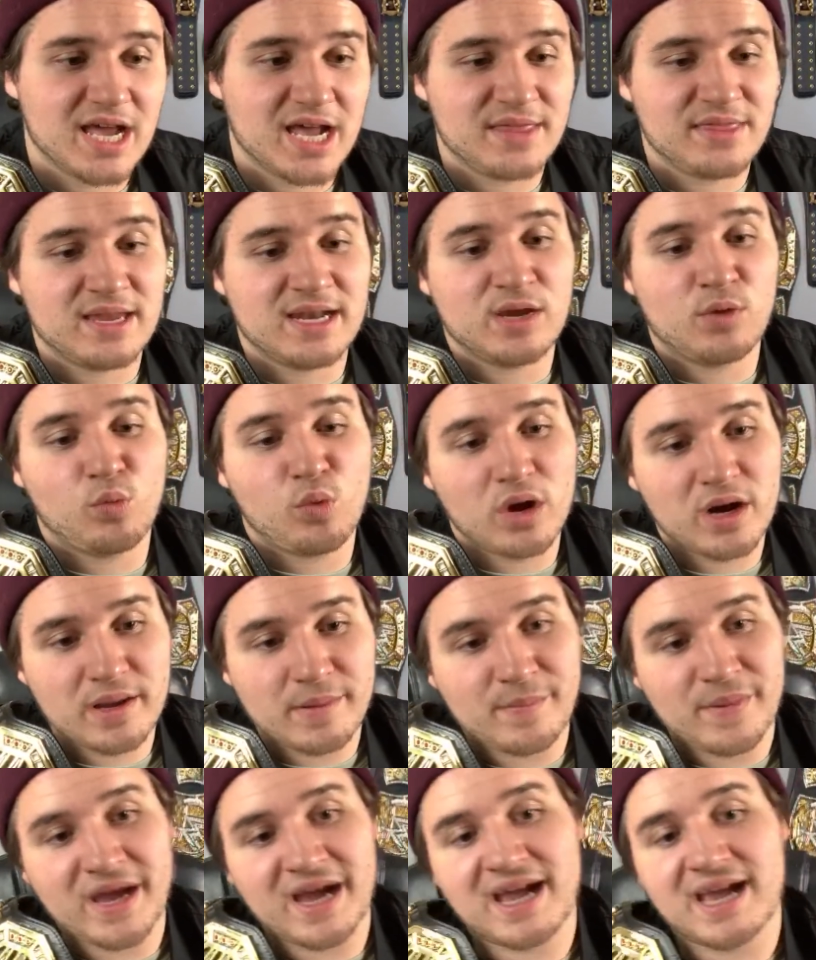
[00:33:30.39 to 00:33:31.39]
And then he won
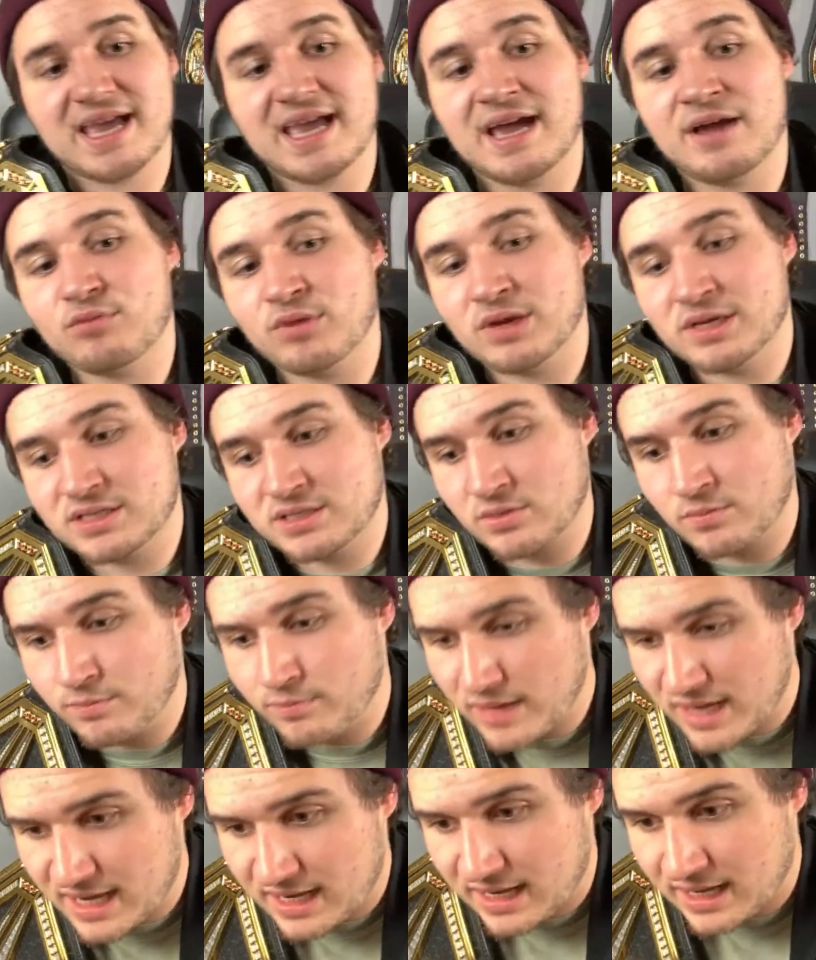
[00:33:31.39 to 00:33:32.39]
it back at
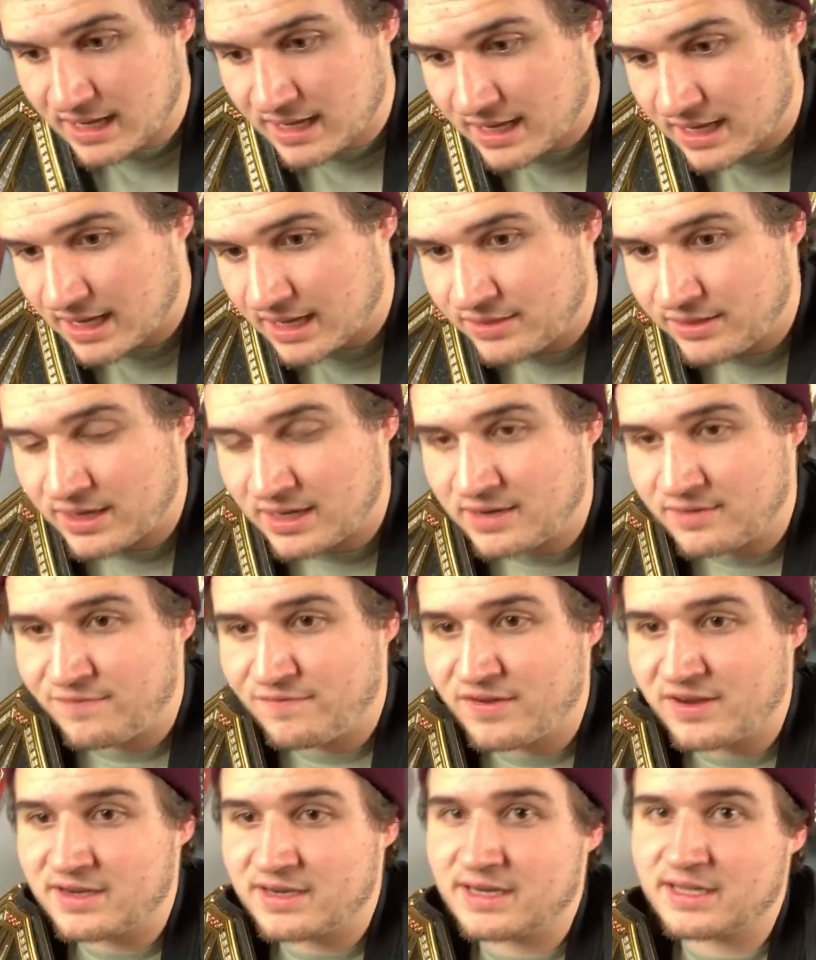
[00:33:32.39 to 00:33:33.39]
WrestleMania, and then
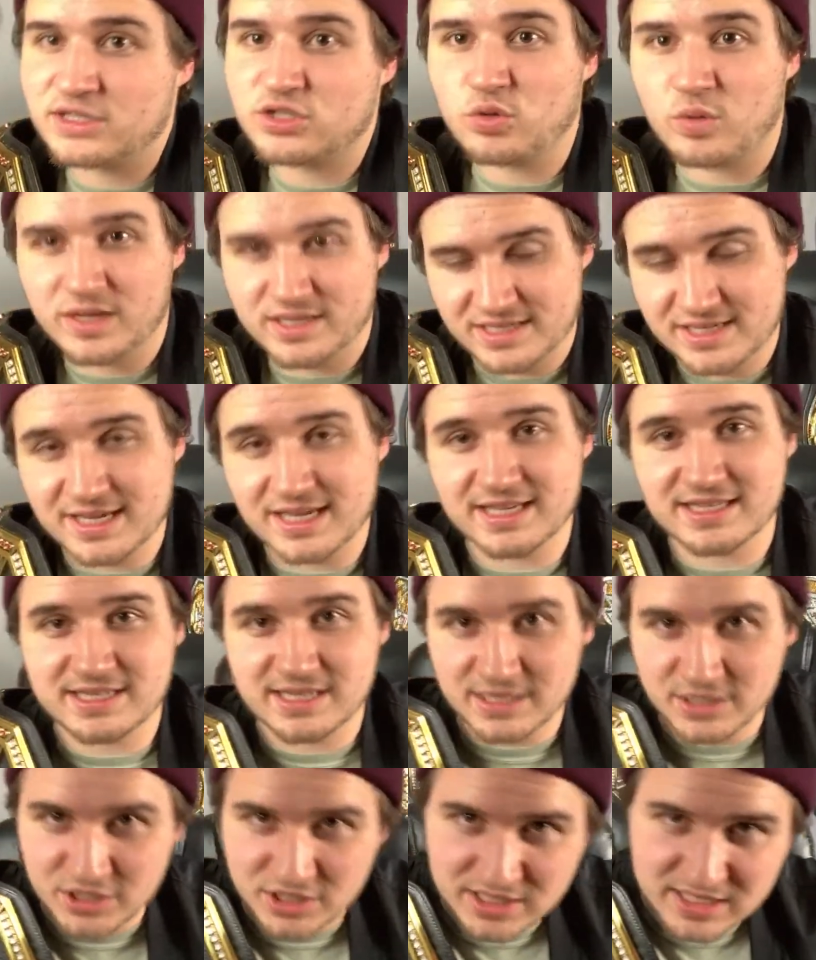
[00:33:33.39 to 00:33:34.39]
defended it twice against
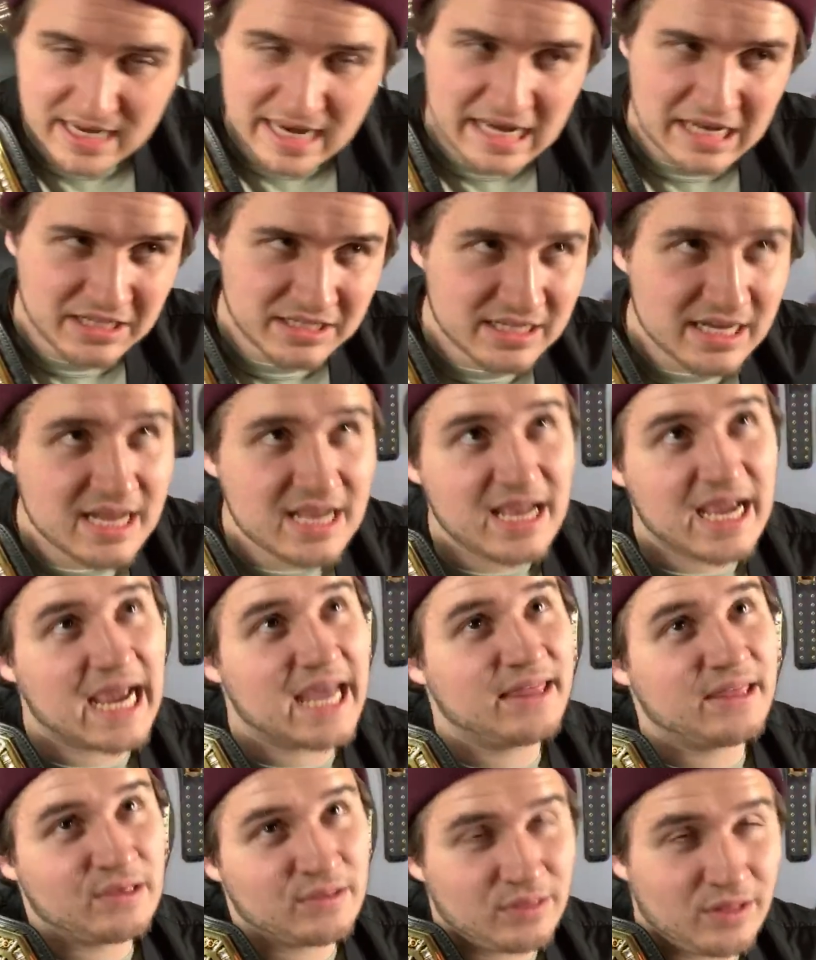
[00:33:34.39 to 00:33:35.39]
AJ Styles,
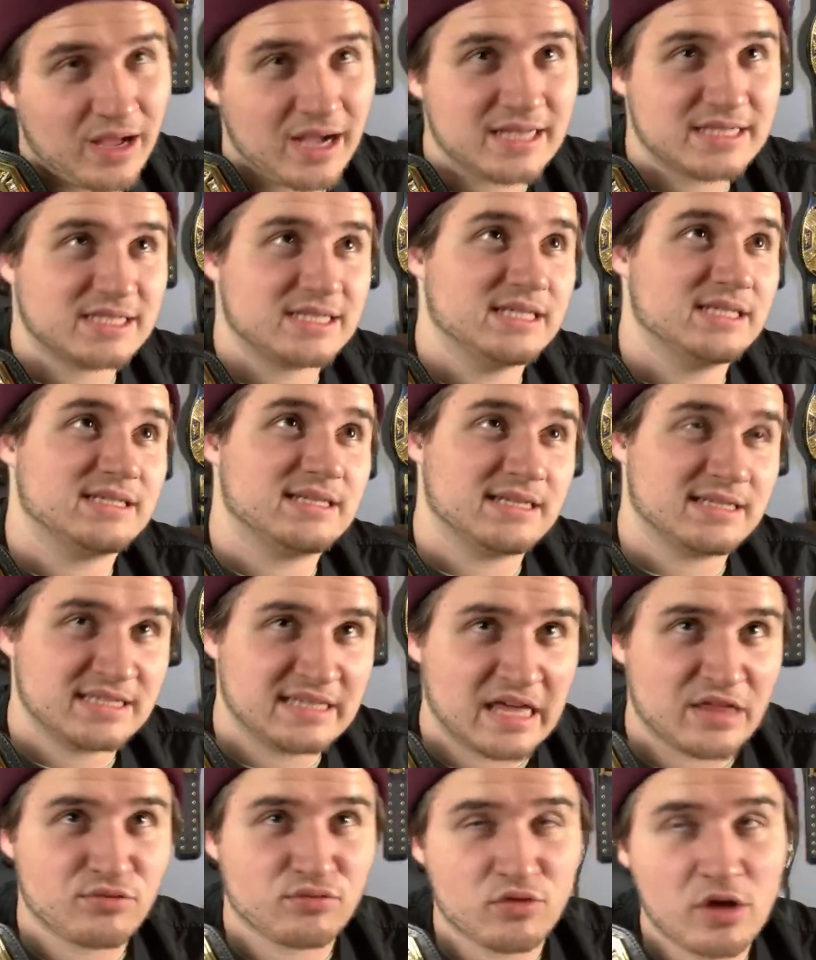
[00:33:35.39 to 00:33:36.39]
and then lost it to
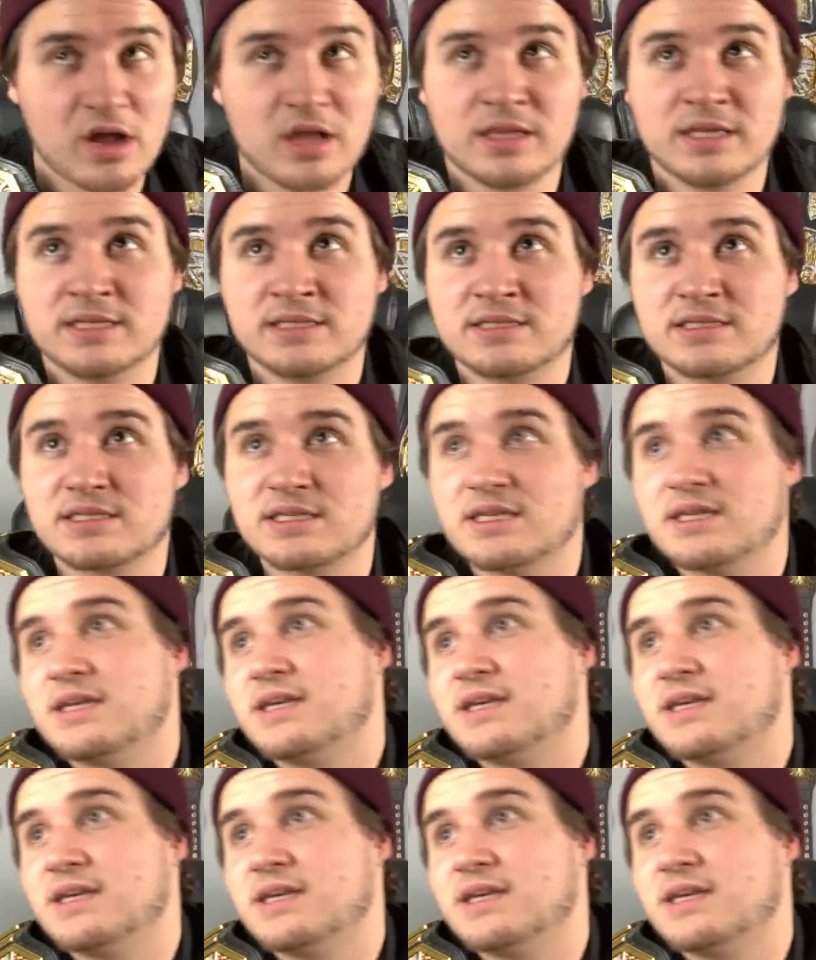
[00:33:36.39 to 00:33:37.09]
Seth Rollins,